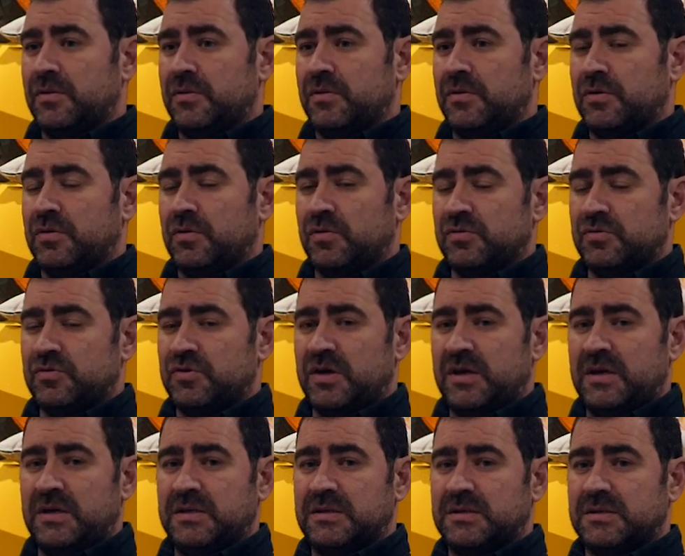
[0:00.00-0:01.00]
the
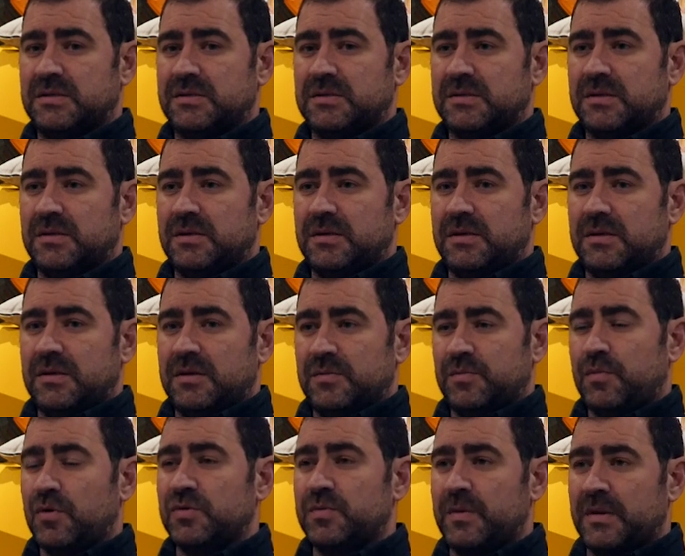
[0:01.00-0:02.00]
countries,
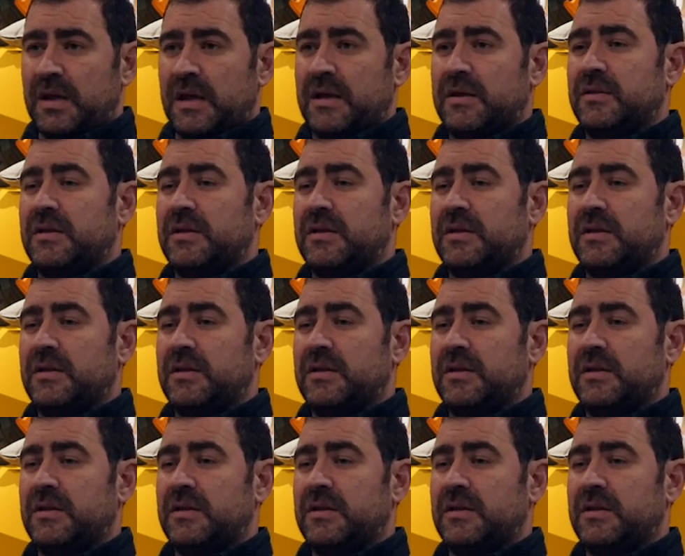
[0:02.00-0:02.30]
but it's a bit like